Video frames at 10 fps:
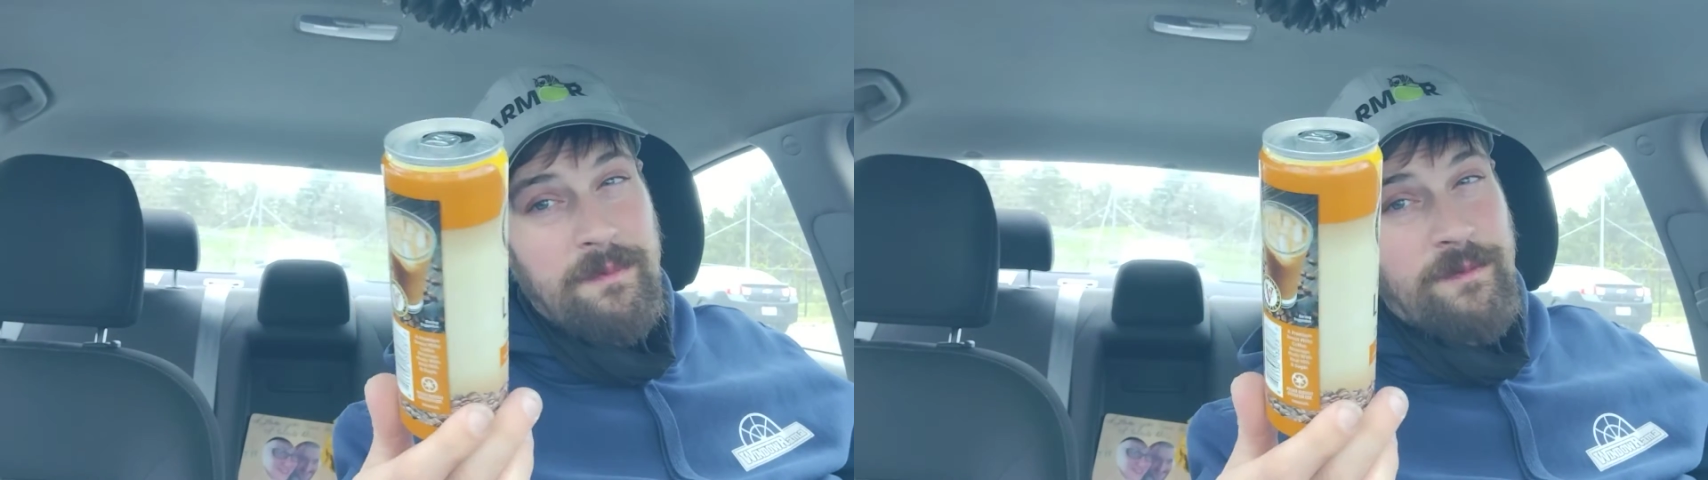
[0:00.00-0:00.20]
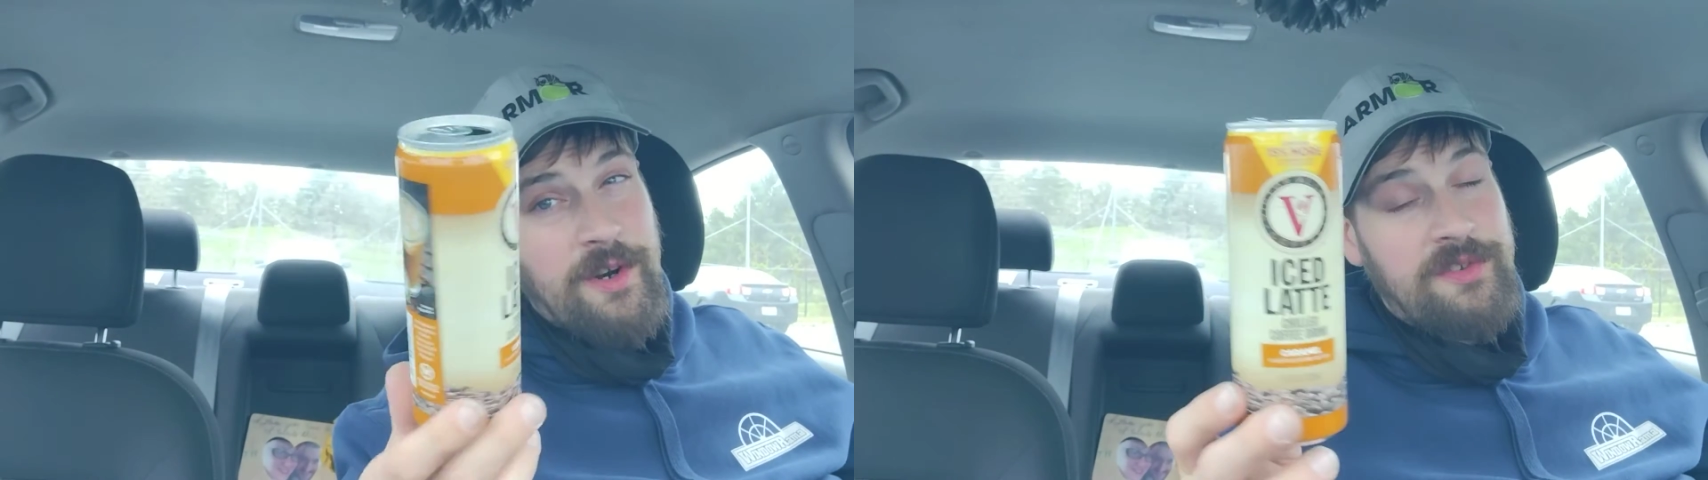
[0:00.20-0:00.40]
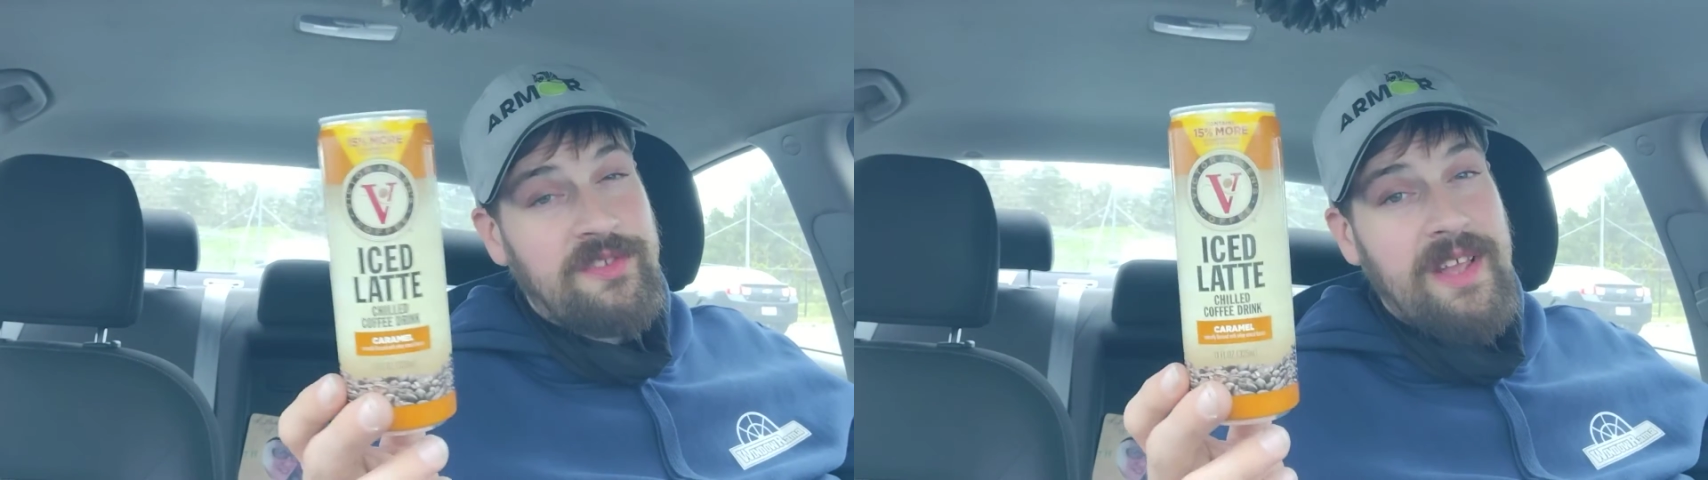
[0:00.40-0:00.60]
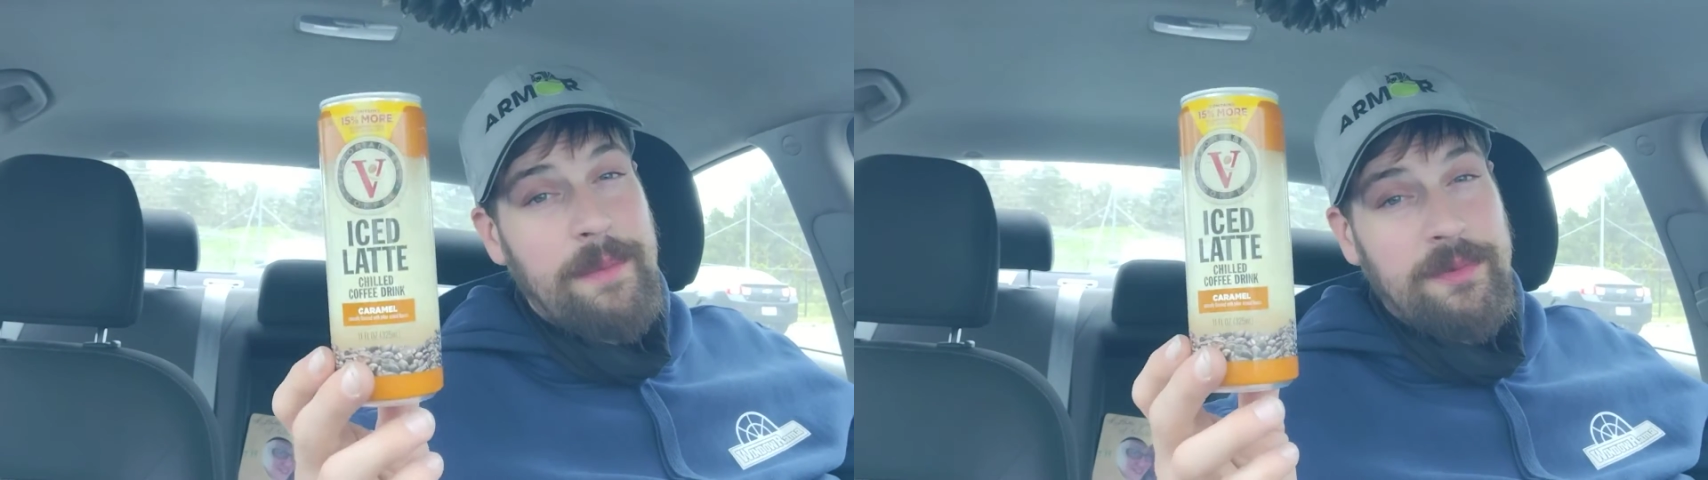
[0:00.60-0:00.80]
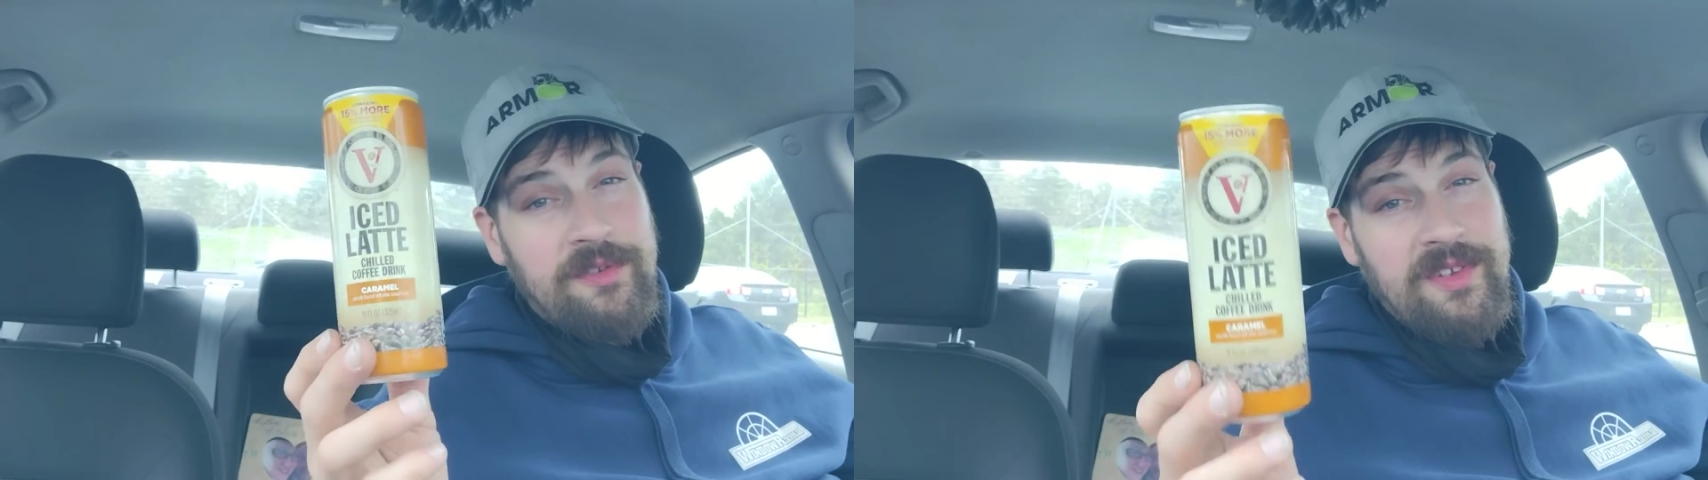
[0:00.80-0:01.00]
first
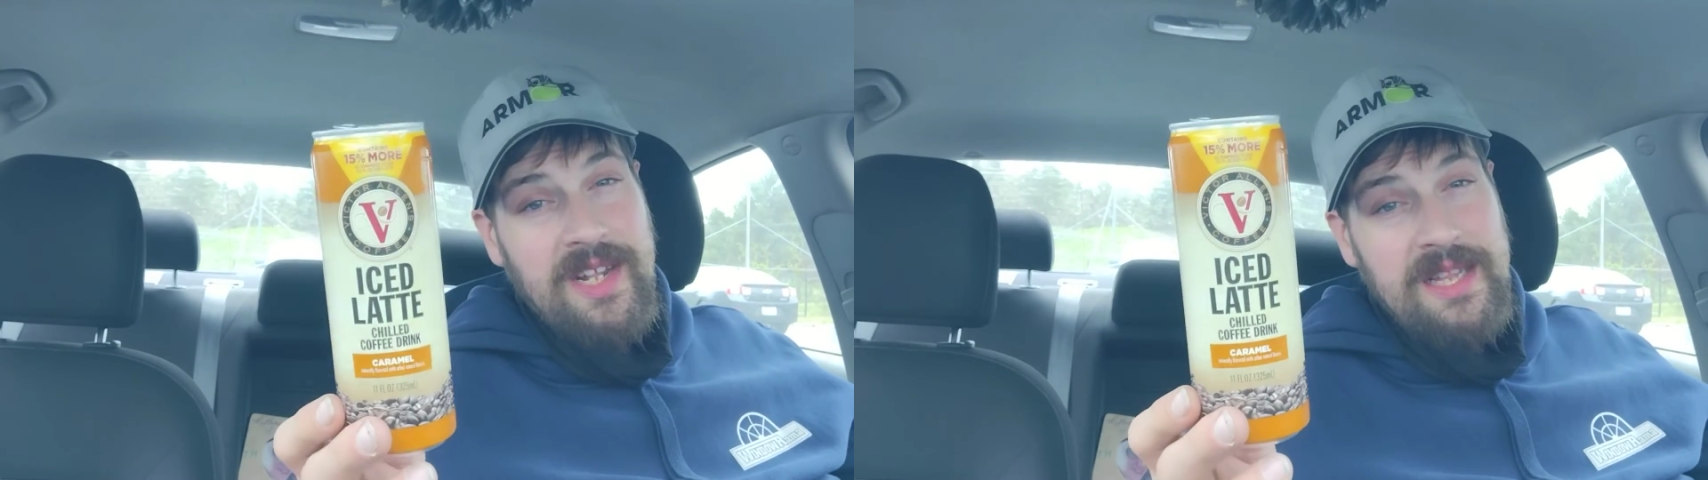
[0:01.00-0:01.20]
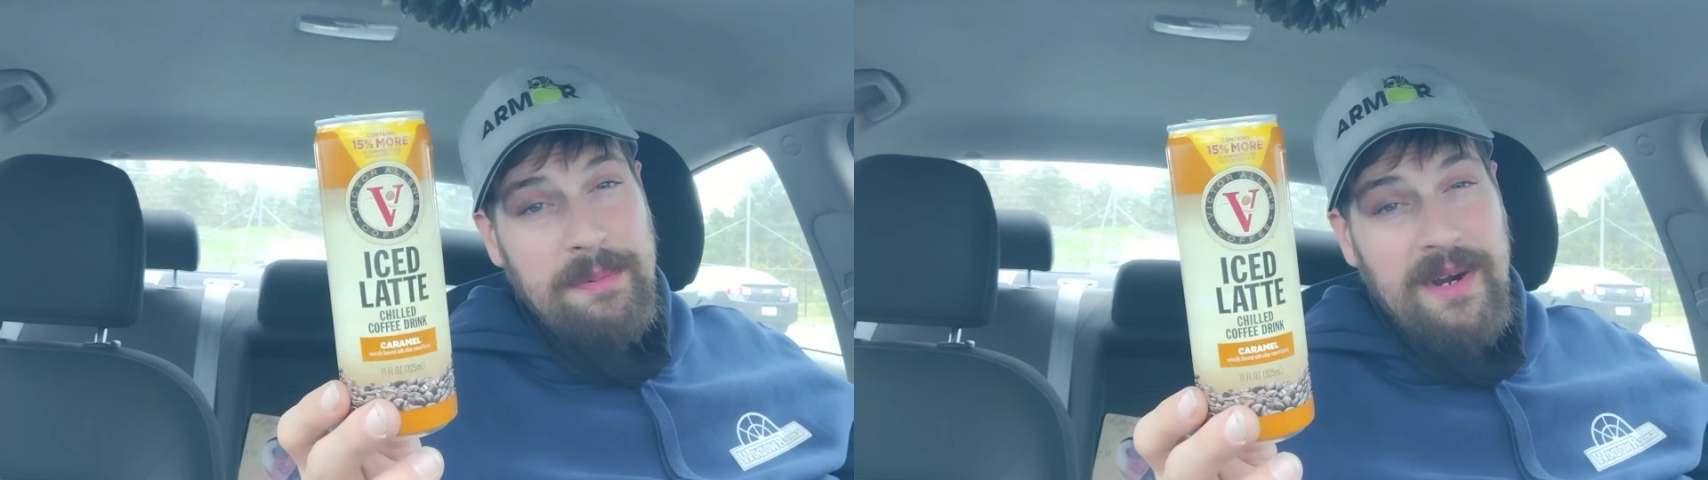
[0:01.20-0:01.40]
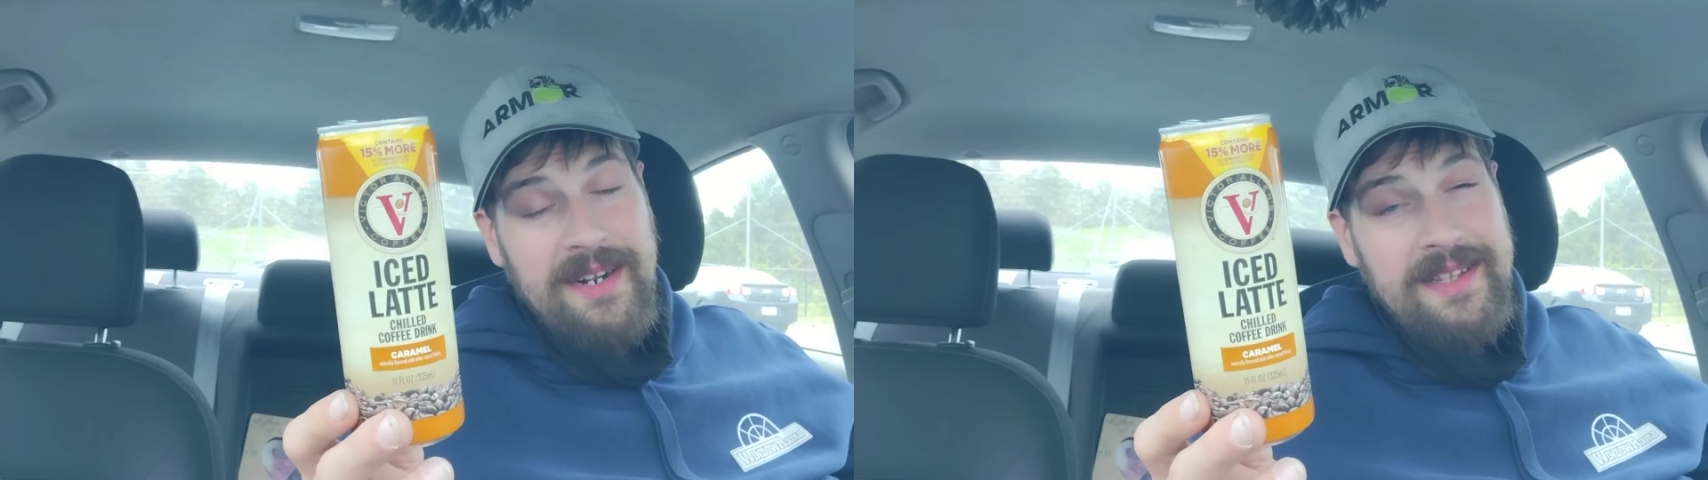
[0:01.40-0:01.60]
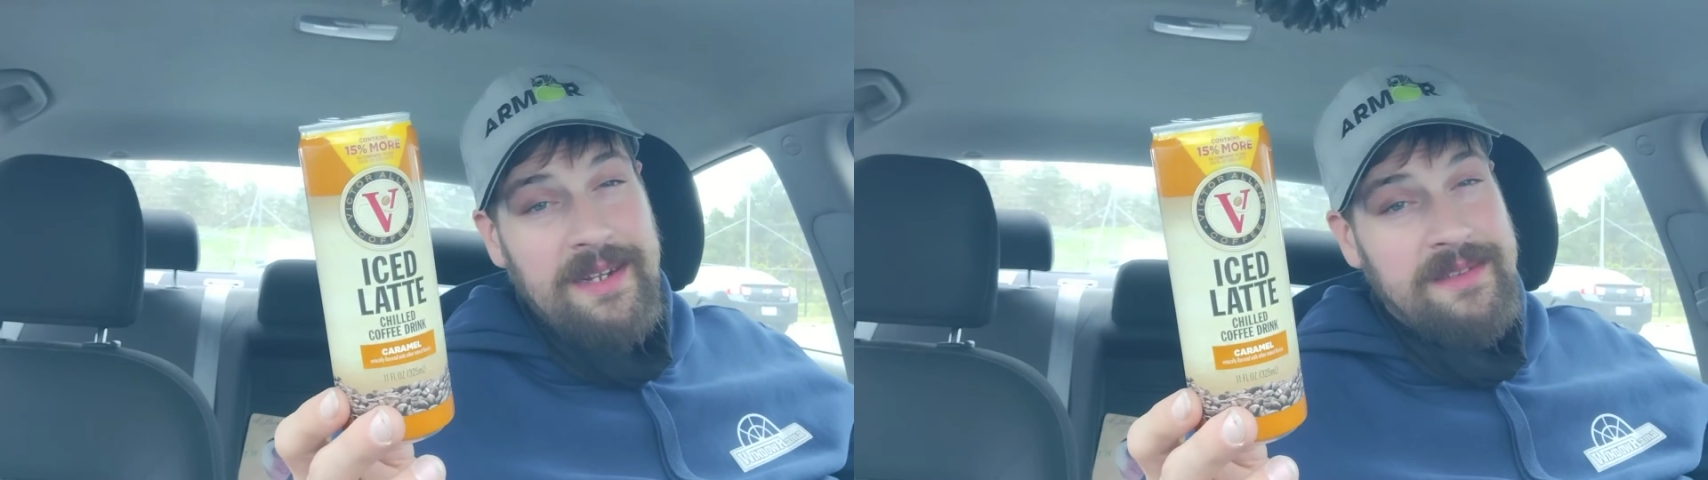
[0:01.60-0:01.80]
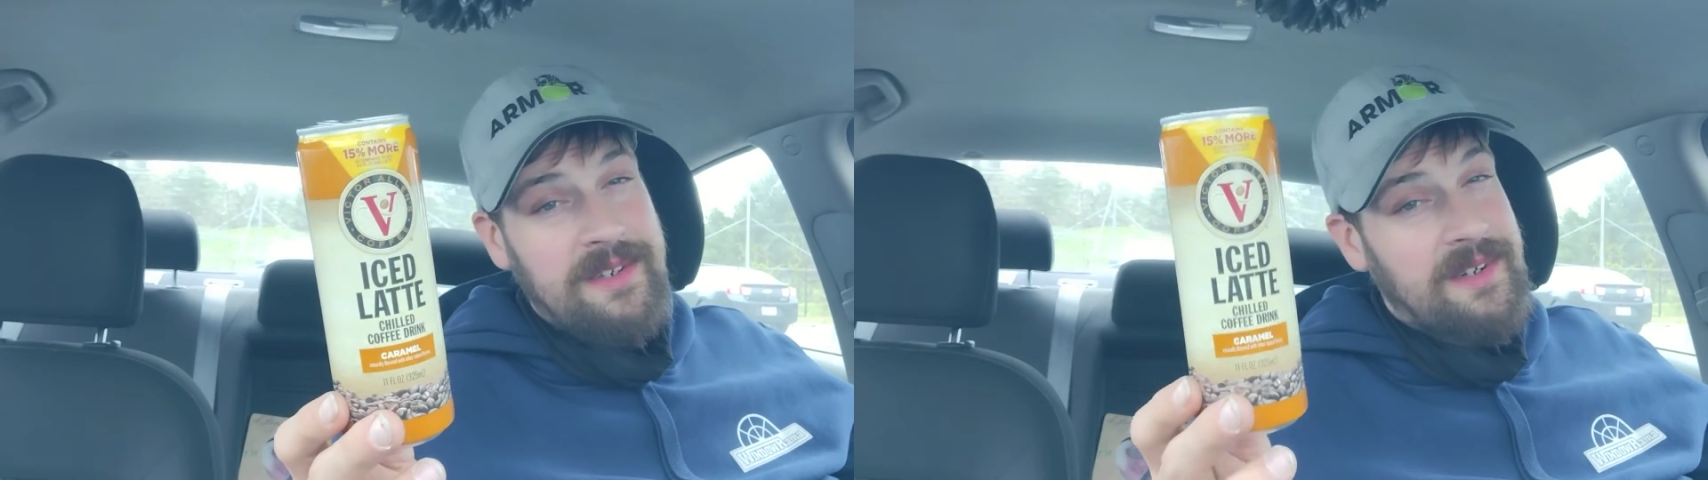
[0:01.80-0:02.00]
step is to get the product
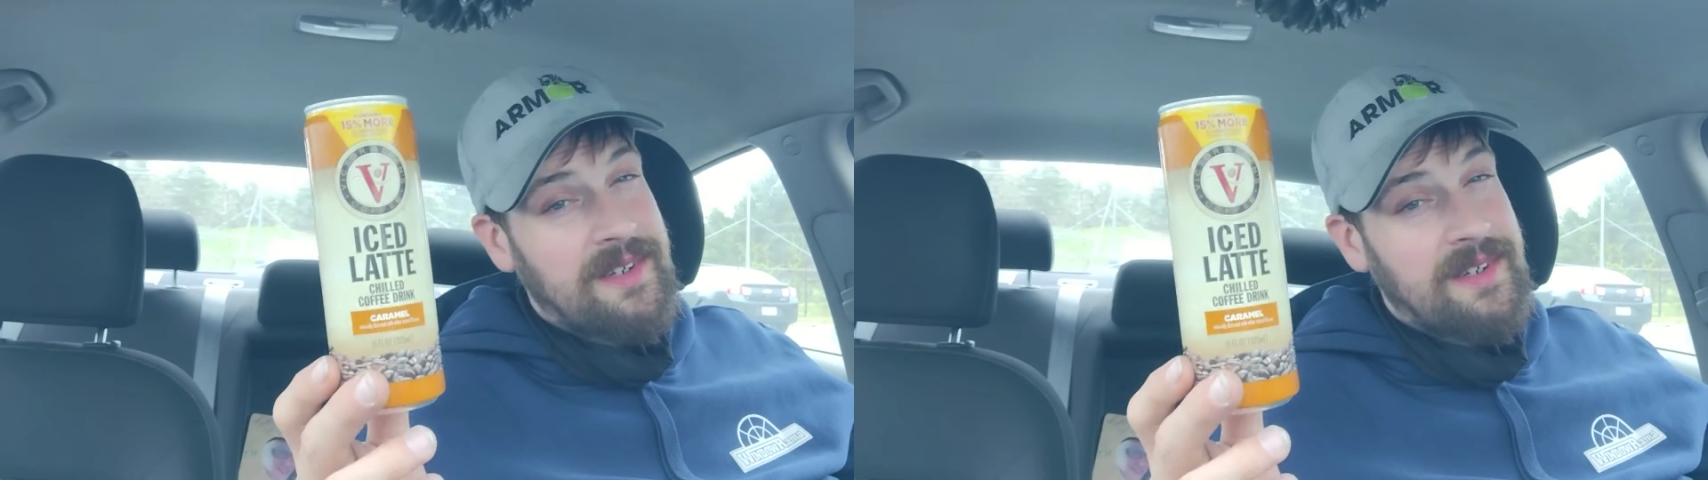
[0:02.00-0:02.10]
out there